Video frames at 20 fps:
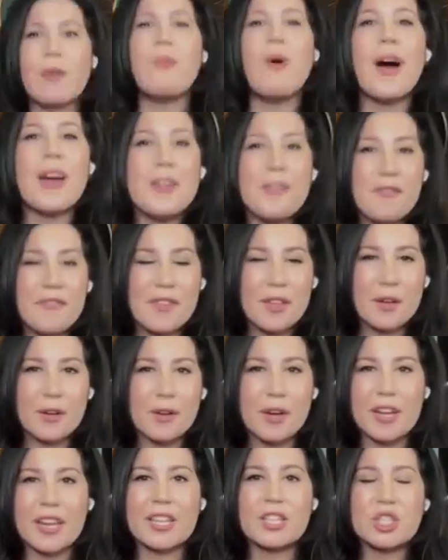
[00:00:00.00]
want to feel
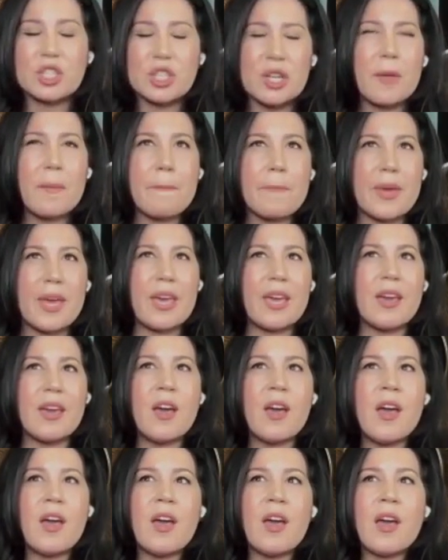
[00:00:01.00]
good. It shouldn't be
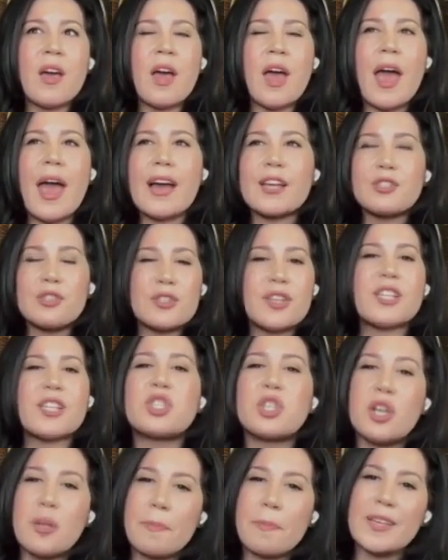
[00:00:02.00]
exercise
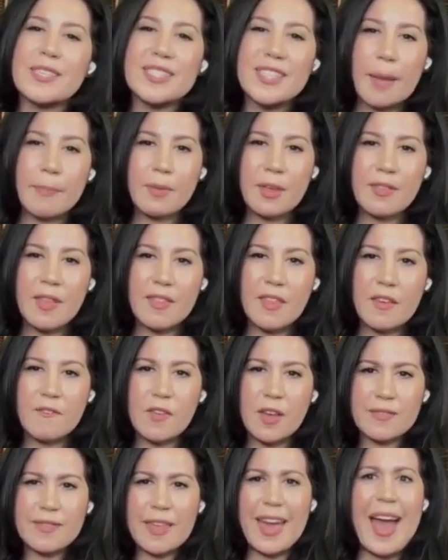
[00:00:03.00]
shouldn't be something that they feel
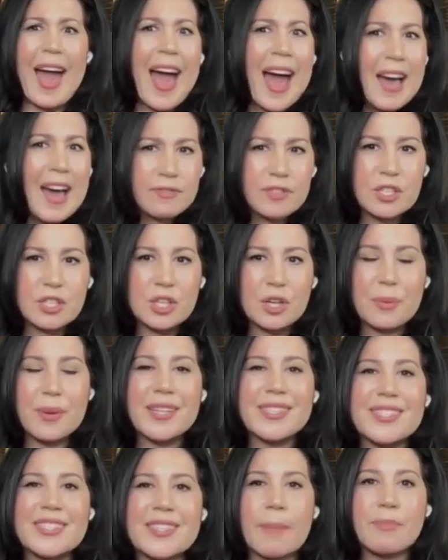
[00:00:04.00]
like they have to do.
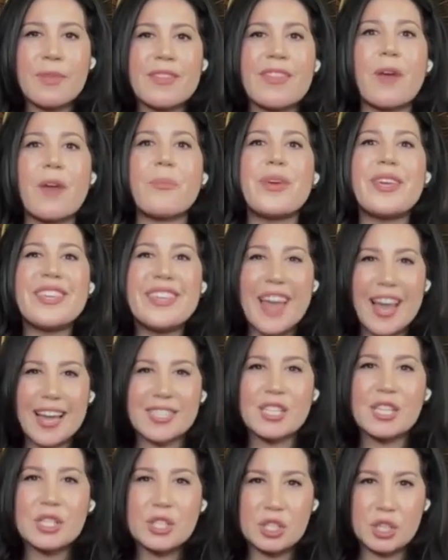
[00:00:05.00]
It's right. something that we get
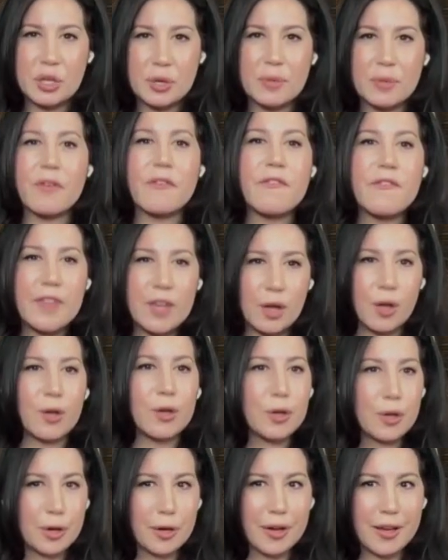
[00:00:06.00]
to do to right. feel
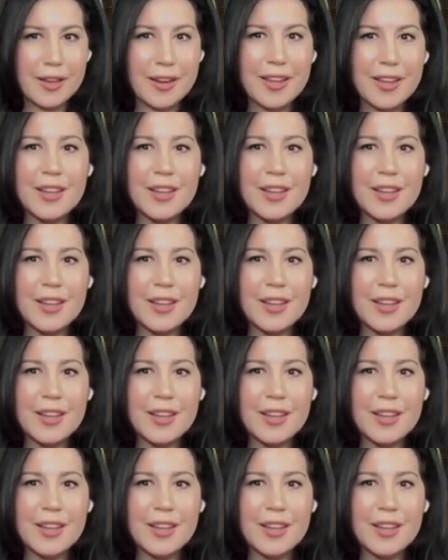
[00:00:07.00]
good.